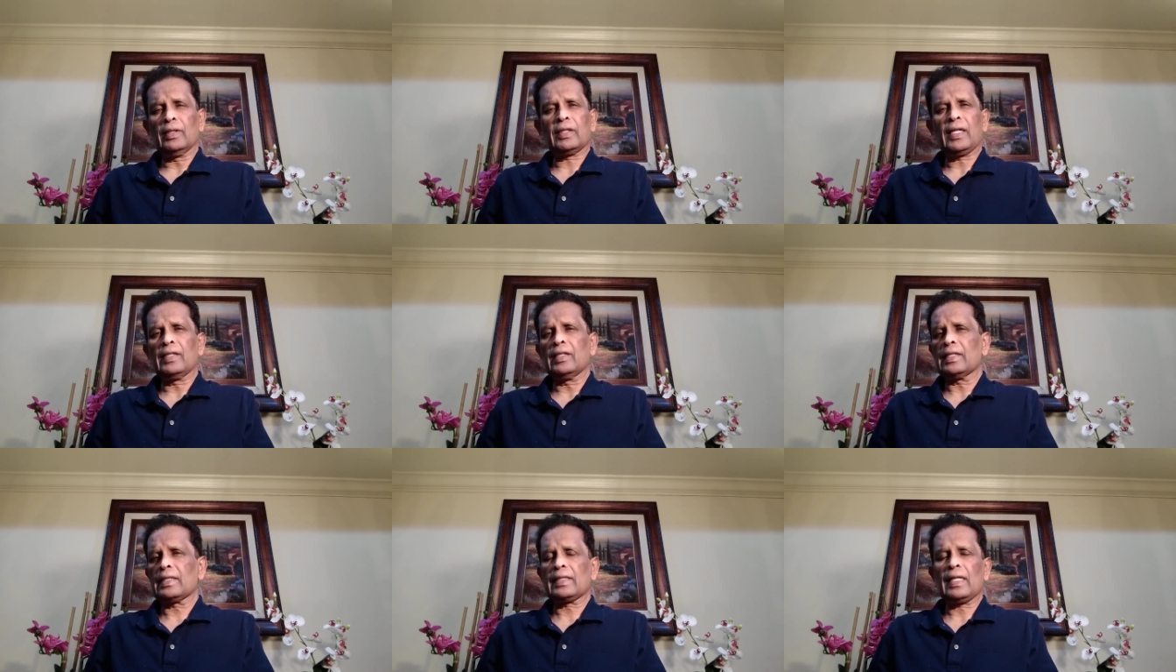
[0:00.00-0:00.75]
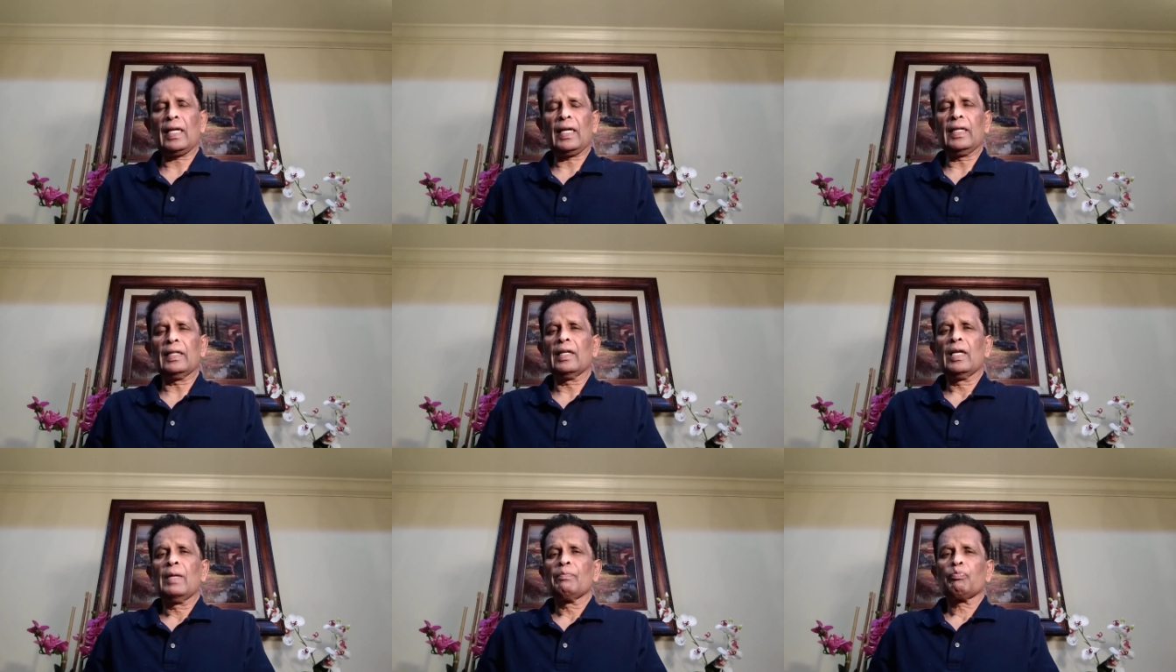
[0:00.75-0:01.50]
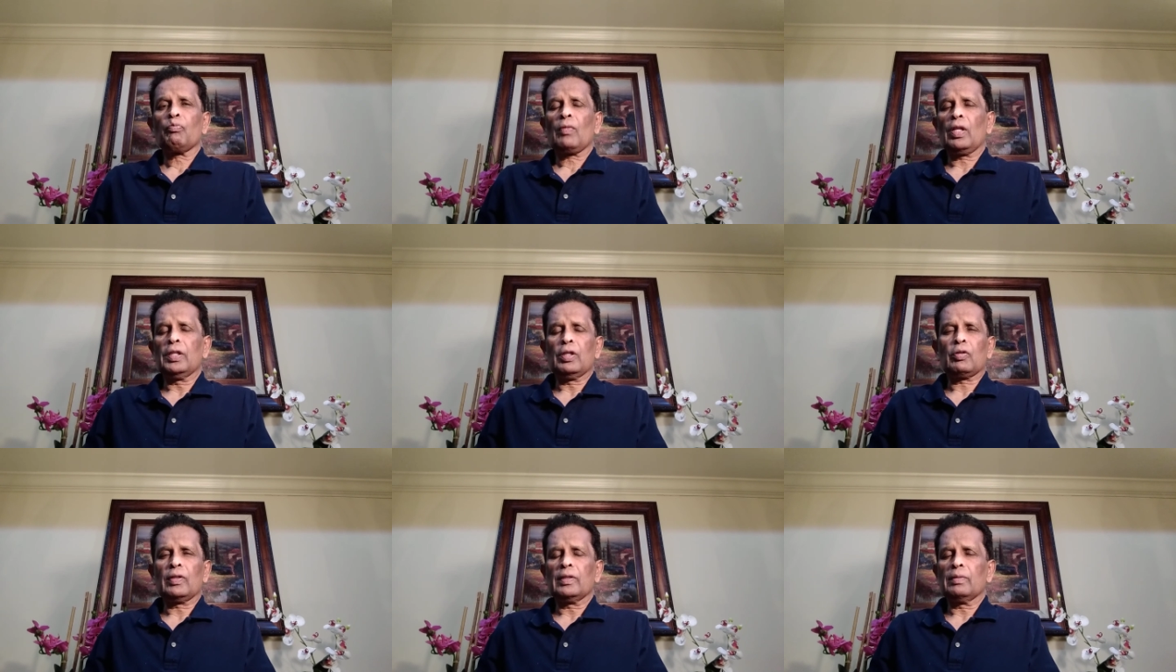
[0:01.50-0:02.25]
You can decide
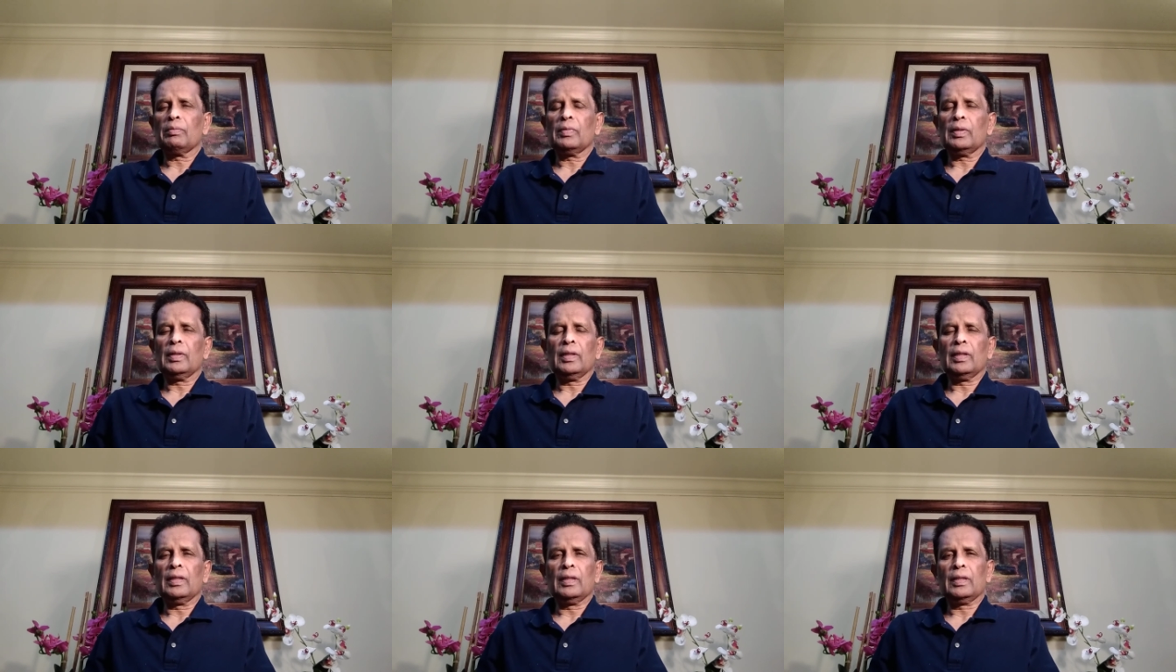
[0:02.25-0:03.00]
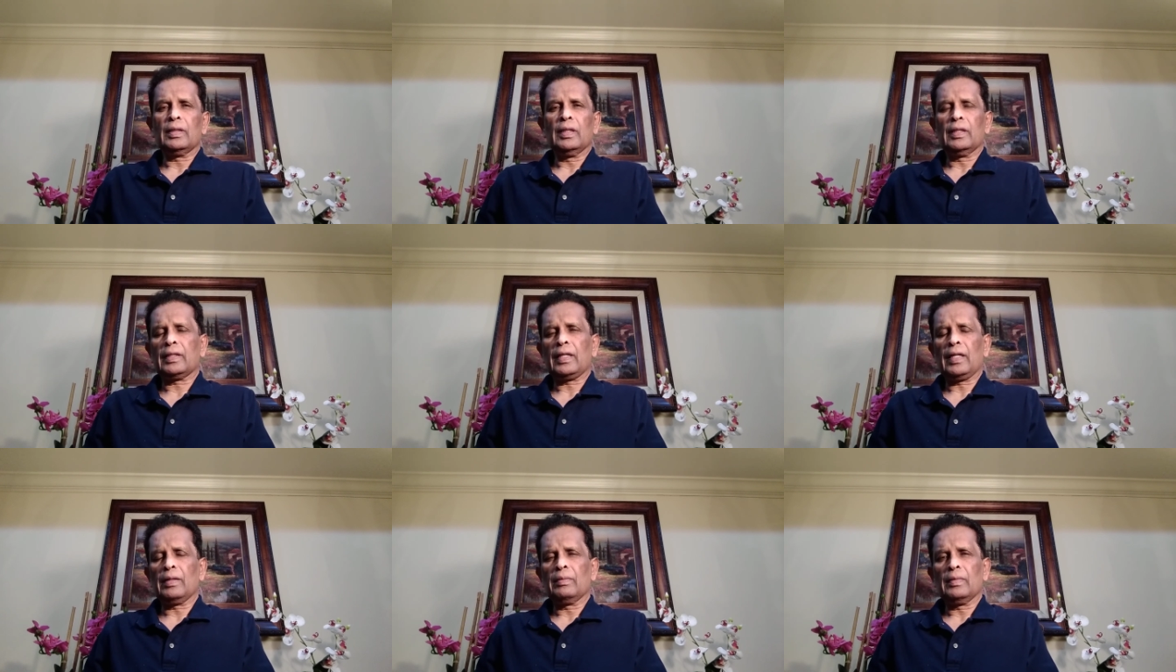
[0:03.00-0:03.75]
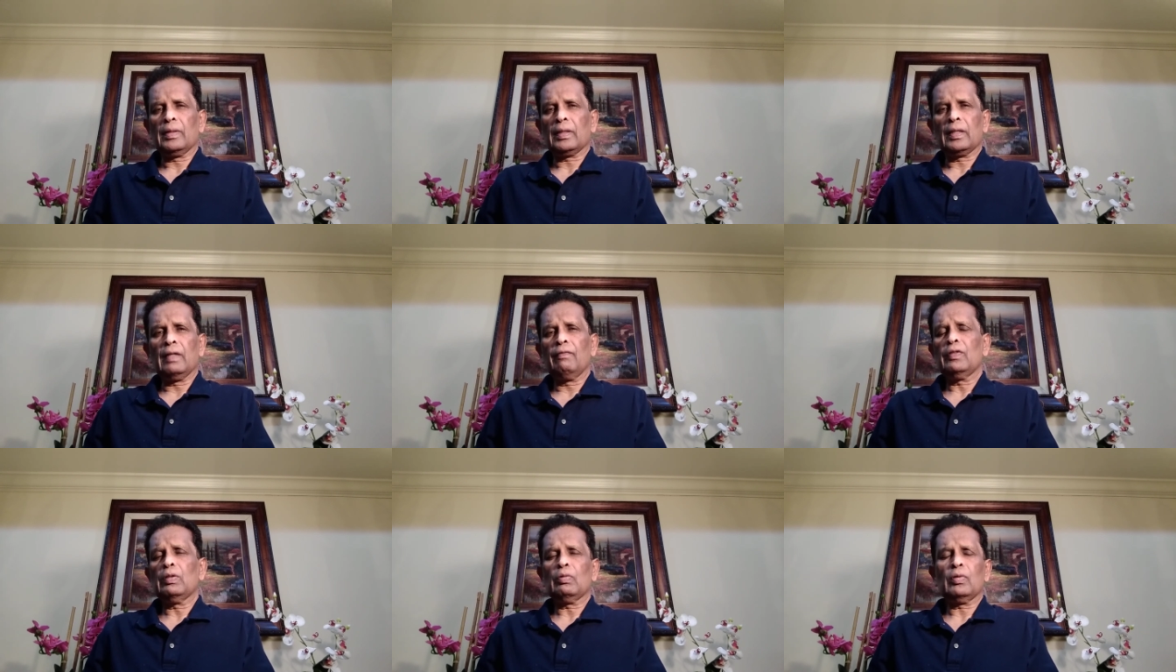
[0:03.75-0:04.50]
it can
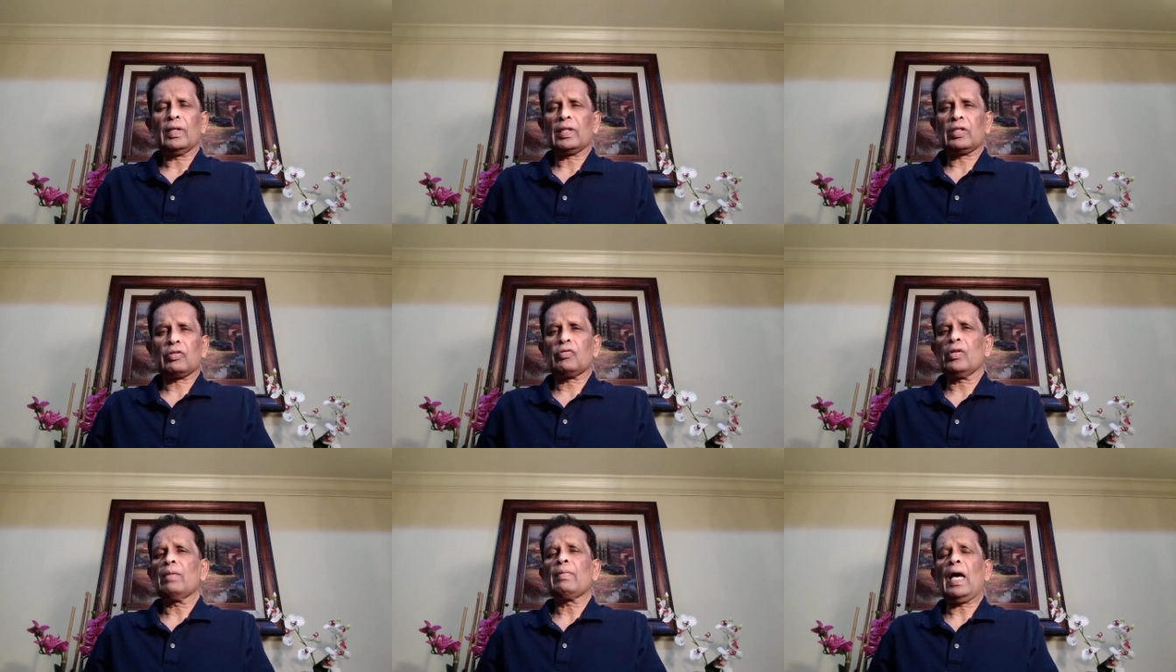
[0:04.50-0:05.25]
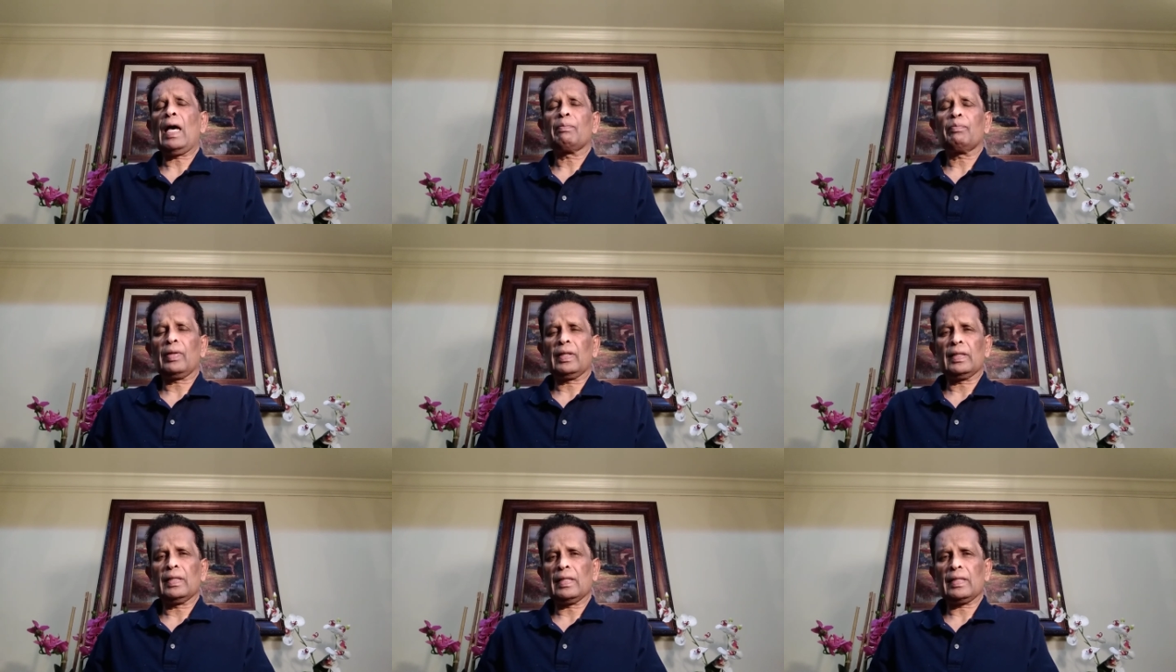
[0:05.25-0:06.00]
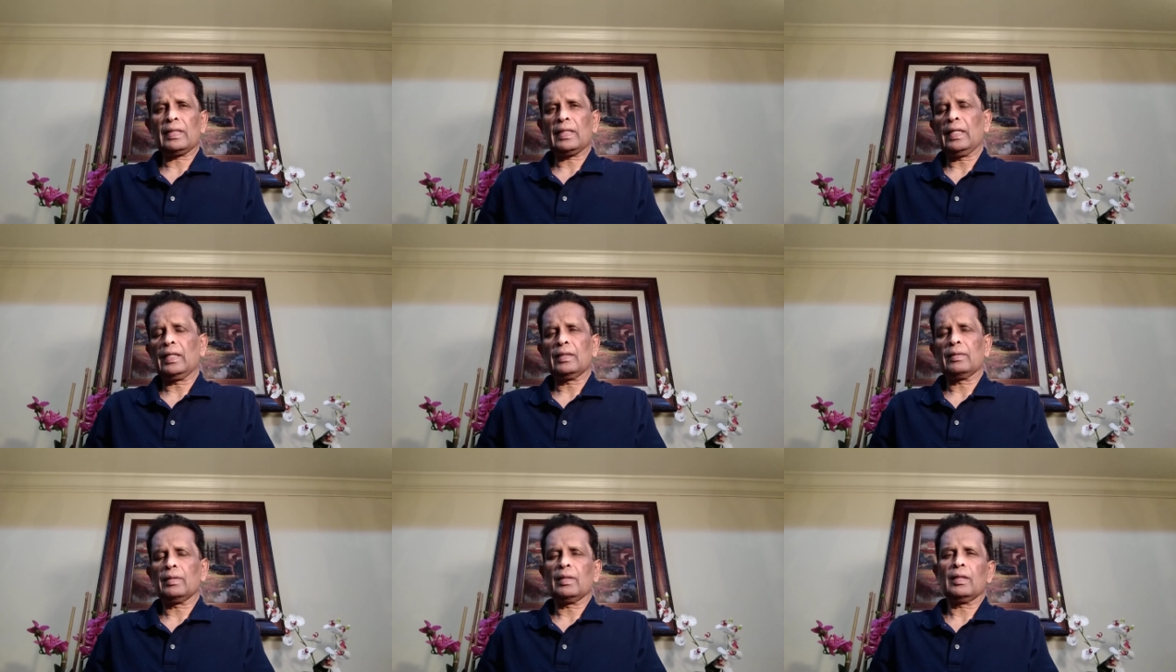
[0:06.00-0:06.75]
give you extreme happiness
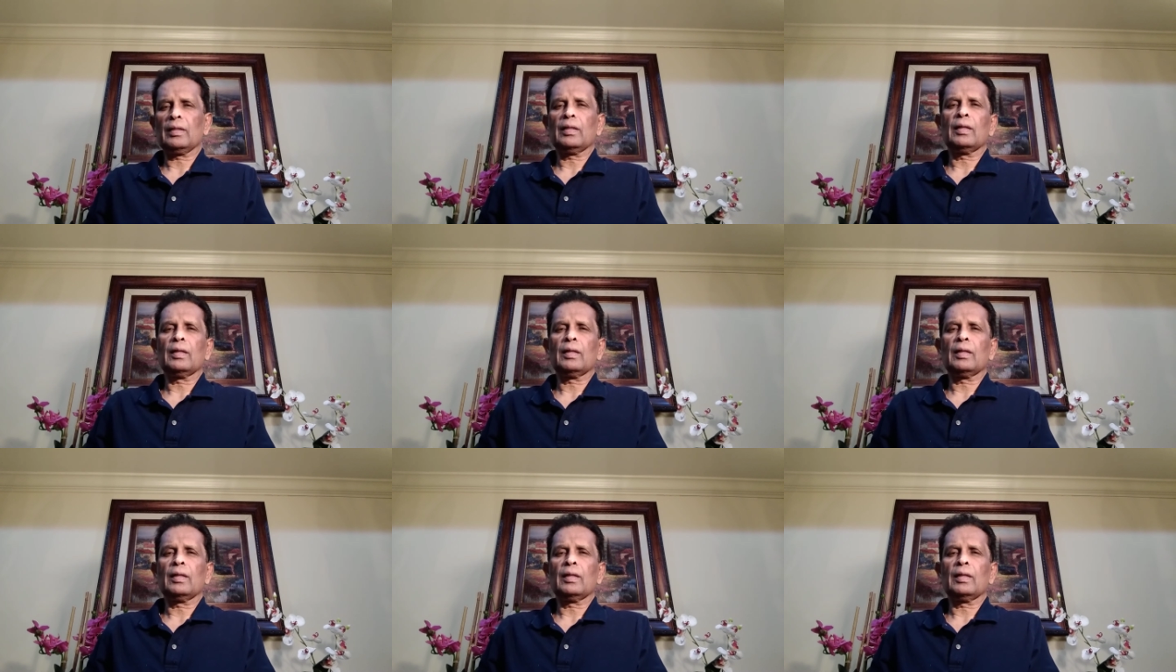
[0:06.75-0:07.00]
and